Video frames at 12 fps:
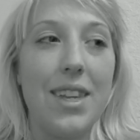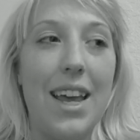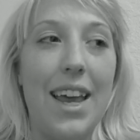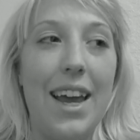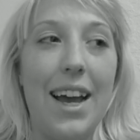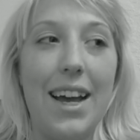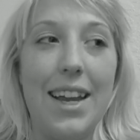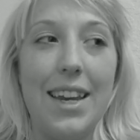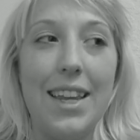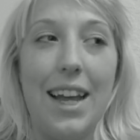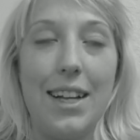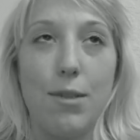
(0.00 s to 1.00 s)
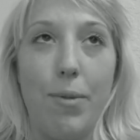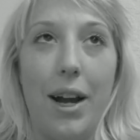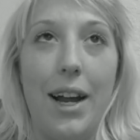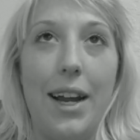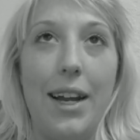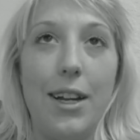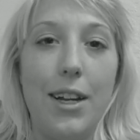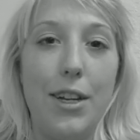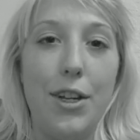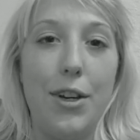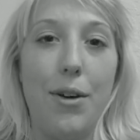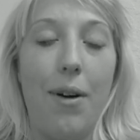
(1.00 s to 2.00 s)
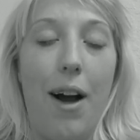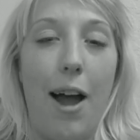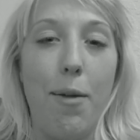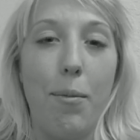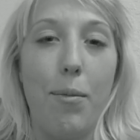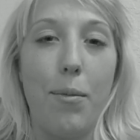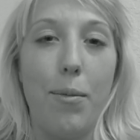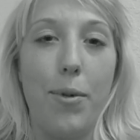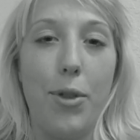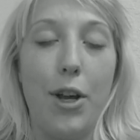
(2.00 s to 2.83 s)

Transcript: And that's why, I'm really